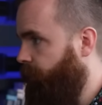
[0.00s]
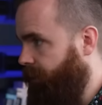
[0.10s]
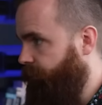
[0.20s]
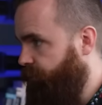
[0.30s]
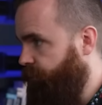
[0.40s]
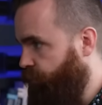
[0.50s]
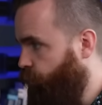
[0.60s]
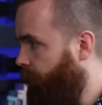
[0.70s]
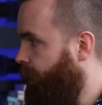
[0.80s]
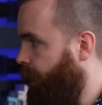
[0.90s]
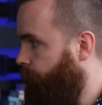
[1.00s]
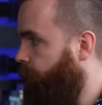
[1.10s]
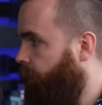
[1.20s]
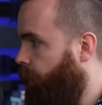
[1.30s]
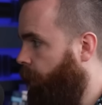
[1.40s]
Like if you search webcam,
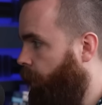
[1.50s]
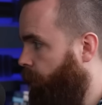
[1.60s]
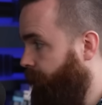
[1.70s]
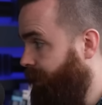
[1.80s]
um,